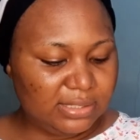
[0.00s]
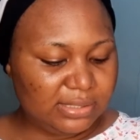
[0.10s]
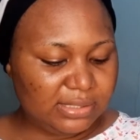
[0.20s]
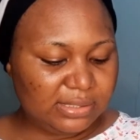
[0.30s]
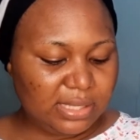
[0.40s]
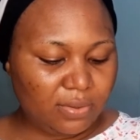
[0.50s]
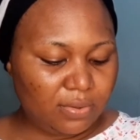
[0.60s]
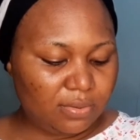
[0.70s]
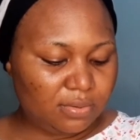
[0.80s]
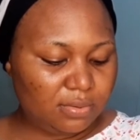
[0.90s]
is the
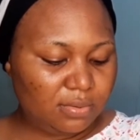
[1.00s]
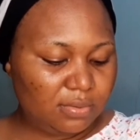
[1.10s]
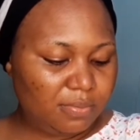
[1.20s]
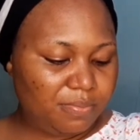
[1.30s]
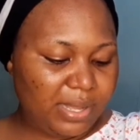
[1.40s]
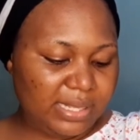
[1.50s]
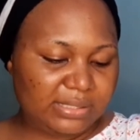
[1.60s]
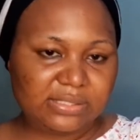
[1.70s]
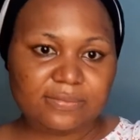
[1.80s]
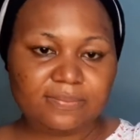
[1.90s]
second part.
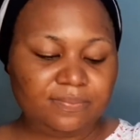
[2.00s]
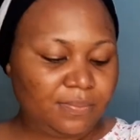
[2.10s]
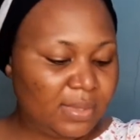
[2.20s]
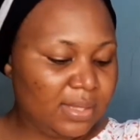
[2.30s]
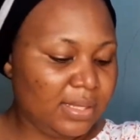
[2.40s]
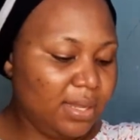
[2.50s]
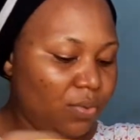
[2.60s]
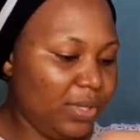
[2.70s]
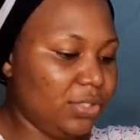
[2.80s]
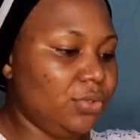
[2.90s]
Now
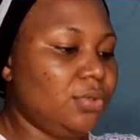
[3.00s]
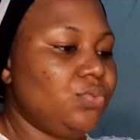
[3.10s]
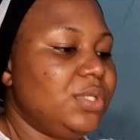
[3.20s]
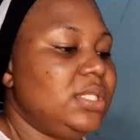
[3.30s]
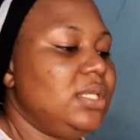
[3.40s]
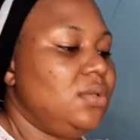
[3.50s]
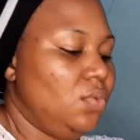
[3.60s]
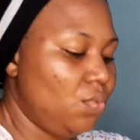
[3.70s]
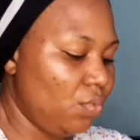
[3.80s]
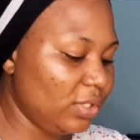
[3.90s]
we're done with the
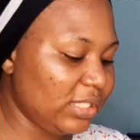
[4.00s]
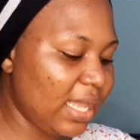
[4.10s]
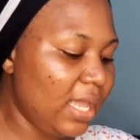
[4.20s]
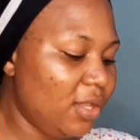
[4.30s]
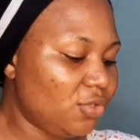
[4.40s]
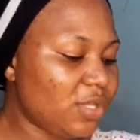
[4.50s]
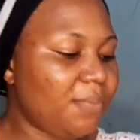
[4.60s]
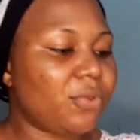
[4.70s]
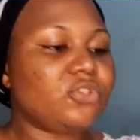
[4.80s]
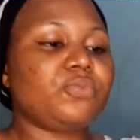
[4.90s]
water. So I'm
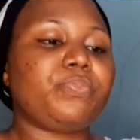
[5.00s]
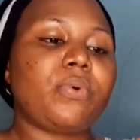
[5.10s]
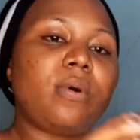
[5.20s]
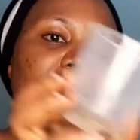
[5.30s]
going to pour